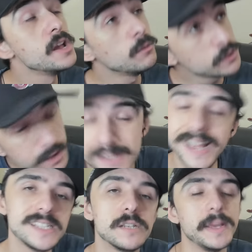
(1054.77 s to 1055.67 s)
was really
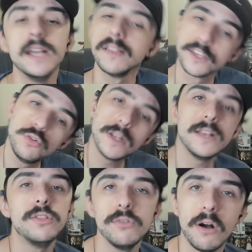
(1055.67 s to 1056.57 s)
nice to me. Like, you could
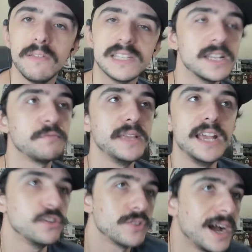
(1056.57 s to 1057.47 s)
include all that stuff, but yet
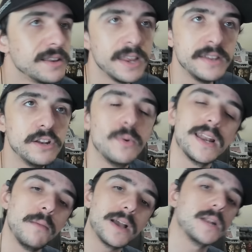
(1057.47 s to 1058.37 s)
you're not. And you know what?
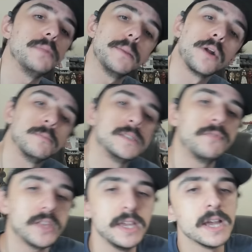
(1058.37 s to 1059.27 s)
I'm not going to blame her
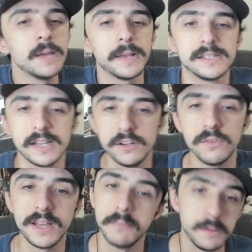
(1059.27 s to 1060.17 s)
specifically because I know
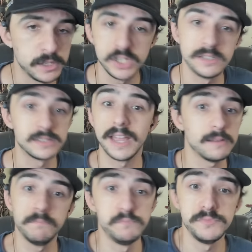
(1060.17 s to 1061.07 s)
that maybe she's like
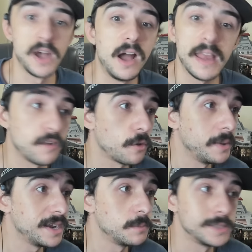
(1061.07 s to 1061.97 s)
not ever been
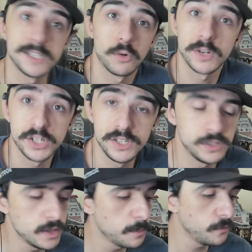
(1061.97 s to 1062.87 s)
in a position where she needs to do
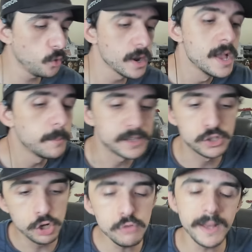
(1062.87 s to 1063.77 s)
that before. But
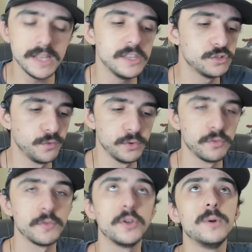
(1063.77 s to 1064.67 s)
too many of these food
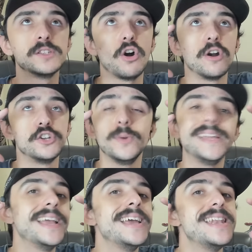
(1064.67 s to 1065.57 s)
reviewers are
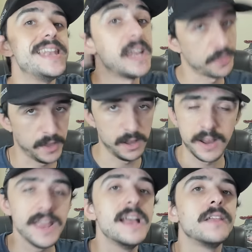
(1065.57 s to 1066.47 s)
doing nothing,
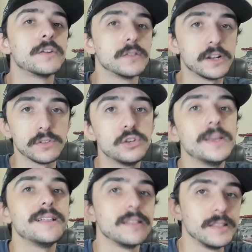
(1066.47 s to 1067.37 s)
okay? They're literally
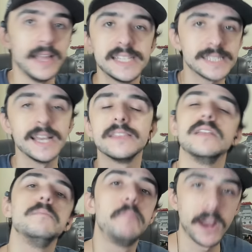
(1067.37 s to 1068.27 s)
doing less
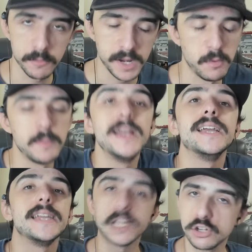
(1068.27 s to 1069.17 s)
than bare minimum.
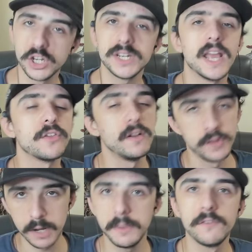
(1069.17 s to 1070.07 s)
Get your shit together. If you're
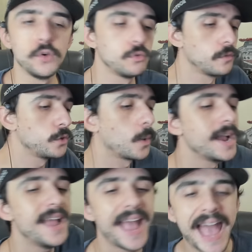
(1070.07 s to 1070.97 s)
going to be a food reviewer,
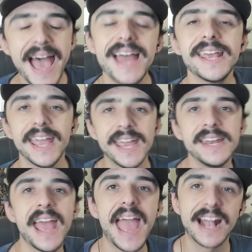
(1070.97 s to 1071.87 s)
add in
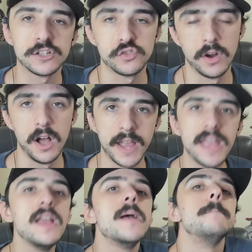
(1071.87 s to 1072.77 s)
extra,
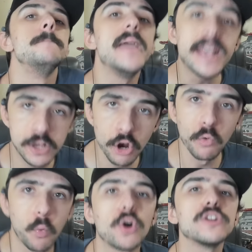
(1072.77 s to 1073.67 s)
okay? Make your
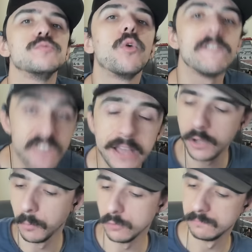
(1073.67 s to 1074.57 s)
words more valuable.